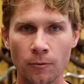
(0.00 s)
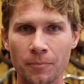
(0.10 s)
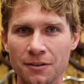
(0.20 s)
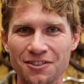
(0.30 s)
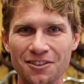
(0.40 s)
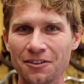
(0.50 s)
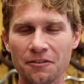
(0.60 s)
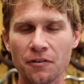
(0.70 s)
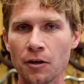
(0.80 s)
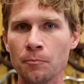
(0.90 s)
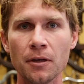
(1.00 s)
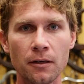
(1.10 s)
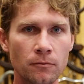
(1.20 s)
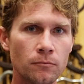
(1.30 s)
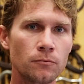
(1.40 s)
Bits are a very
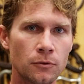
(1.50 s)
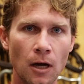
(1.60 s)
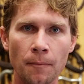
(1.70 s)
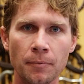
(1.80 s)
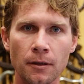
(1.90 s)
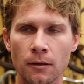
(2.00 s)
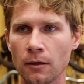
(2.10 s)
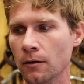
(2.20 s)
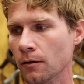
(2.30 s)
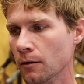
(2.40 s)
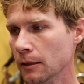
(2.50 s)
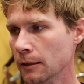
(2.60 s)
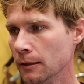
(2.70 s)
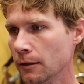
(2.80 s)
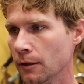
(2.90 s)
big topic and,
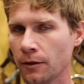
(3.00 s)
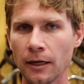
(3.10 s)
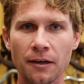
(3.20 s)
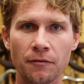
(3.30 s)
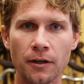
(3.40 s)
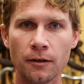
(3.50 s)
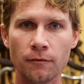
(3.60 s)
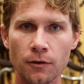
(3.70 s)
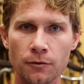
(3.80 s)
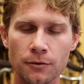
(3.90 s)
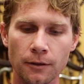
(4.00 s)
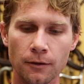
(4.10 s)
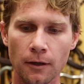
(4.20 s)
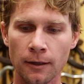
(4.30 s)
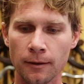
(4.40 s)
can get very confusing.
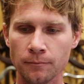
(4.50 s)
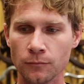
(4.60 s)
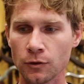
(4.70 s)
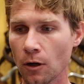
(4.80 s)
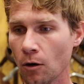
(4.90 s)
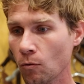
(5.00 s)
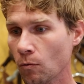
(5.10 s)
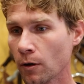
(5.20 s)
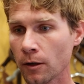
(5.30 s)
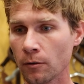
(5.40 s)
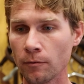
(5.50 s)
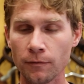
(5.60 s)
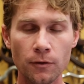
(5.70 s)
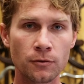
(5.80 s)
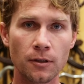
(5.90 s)
So we're going to
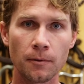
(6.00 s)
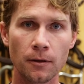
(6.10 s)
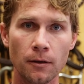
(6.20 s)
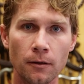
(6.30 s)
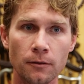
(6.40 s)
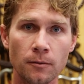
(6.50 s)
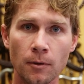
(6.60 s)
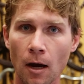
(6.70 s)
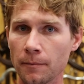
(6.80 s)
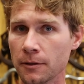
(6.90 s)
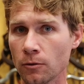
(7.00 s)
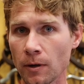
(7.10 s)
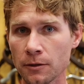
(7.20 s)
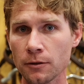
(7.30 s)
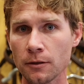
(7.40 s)
review some comments and
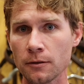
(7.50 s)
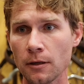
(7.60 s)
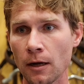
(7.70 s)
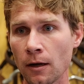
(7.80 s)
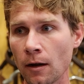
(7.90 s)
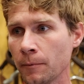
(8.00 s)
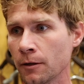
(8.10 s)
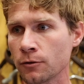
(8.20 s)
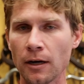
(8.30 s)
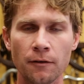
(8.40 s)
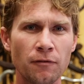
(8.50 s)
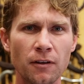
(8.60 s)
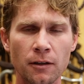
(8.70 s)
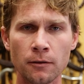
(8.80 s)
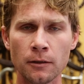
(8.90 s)
questions, and I'm going to try and
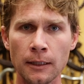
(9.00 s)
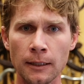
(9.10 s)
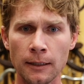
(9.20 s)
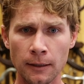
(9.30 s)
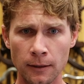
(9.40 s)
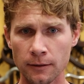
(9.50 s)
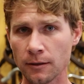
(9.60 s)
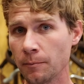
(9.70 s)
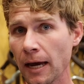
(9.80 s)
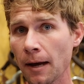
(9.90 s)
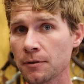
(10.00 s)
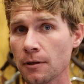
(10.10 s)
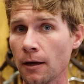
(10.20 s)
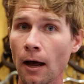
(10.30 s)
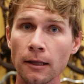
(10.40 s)
fill some gaps
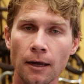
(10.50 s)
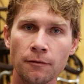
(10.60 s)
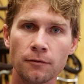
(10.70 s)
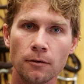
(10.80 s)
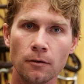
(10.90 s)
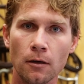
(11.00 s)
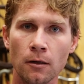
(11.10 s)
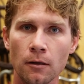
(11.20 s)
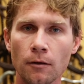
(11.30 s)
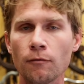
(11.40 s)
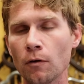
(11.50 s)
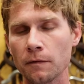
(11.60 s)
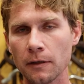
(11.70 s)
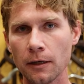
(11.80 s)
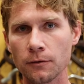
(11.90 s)
that I left in the 4
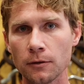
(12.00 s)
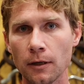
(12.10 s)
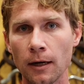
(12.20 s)
videos.